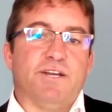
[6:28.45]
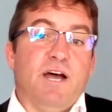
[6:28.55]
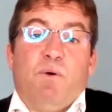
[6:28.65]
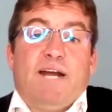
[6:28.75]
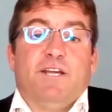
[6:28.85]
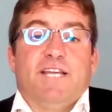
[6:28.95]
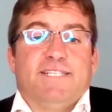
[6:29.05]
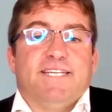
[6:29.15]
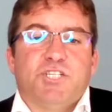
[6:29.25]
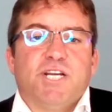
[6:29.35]
Now, why don't they
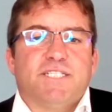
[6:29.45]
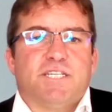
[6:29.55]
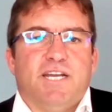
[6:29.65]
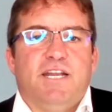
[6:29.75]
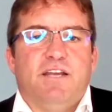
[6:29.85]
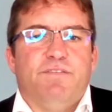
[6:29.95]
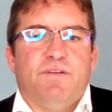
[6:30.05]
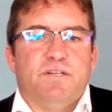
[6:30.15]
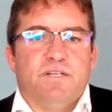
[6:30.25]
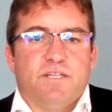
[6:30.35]
teach us to any
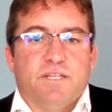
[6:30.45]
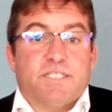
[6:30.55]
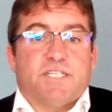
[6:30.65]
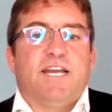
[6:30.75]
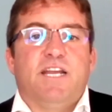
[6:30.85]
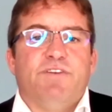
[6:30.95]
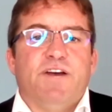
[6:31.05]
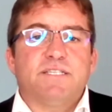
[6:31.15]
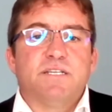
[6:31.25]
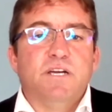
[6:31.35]
of
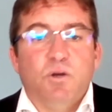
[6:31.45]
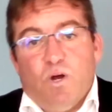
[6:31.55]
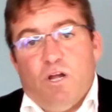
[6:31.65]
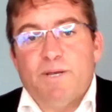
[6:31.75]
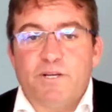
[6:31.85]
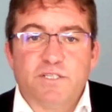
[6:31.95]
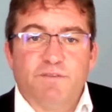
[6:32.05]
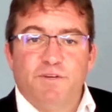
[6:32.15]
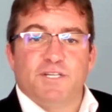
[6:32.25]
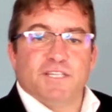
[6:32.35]
us? Well, because
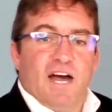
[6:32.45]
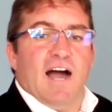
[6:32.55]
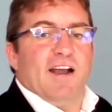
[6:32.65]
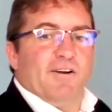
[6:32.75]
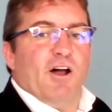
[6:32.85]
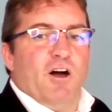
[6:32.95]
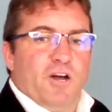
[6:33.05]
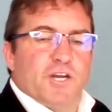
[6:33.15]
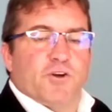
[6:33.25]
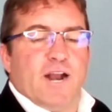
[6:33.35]
if you did the IRR
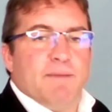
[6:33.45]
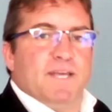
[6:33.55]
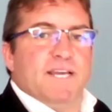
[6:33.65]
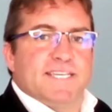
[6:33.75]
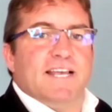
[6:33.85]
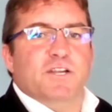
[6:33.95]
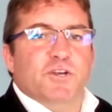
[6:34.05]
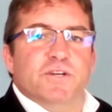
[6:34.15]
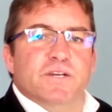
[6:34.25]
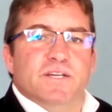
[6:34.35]
on the crap they sell
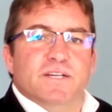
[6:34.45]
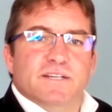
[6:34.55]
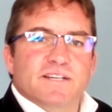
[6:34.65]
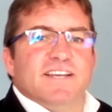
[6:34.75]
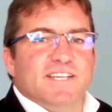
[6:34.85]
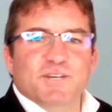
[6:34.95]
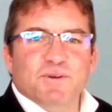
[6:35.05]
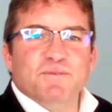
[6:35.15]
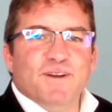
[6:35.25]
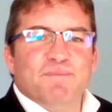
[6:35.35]
you, you
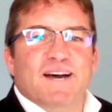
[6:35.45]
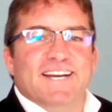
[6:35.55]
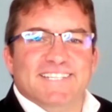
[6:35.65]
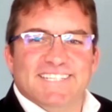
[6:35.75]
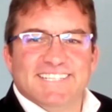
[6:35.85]
wouldn't want to buy it.